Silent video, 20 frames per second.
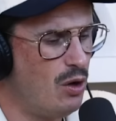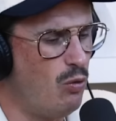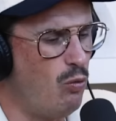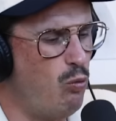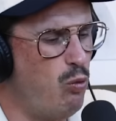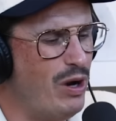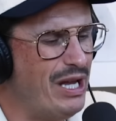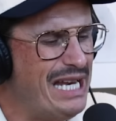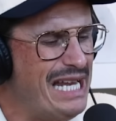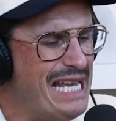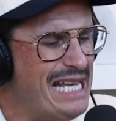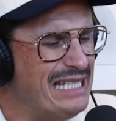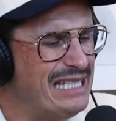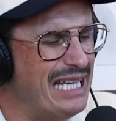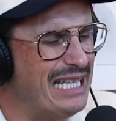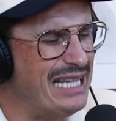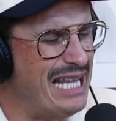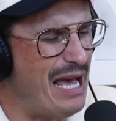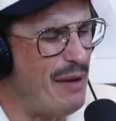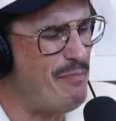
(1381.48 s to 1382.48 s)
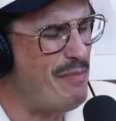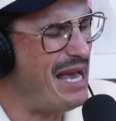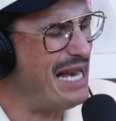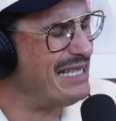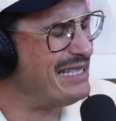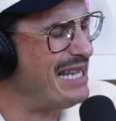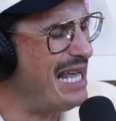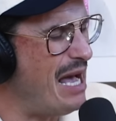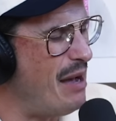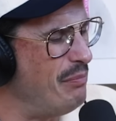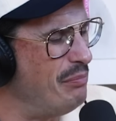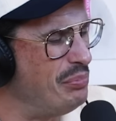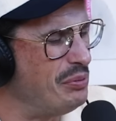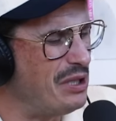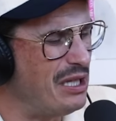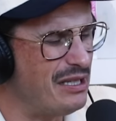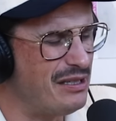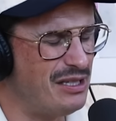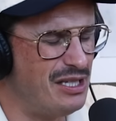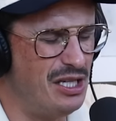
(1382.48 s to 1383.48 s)
What is it that makes that?
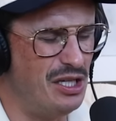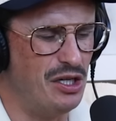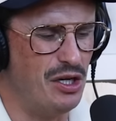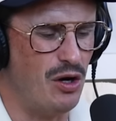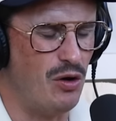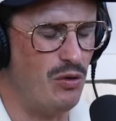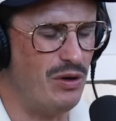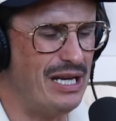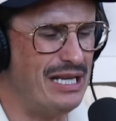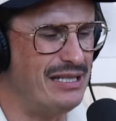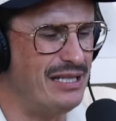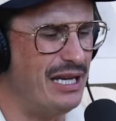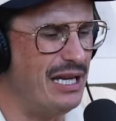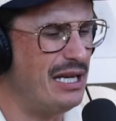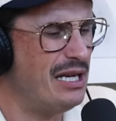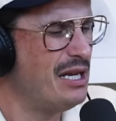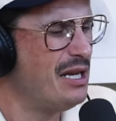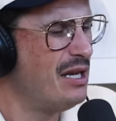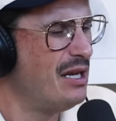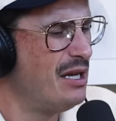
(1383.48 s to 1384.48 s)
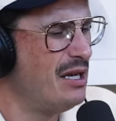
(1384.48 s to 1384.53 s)
You know, is it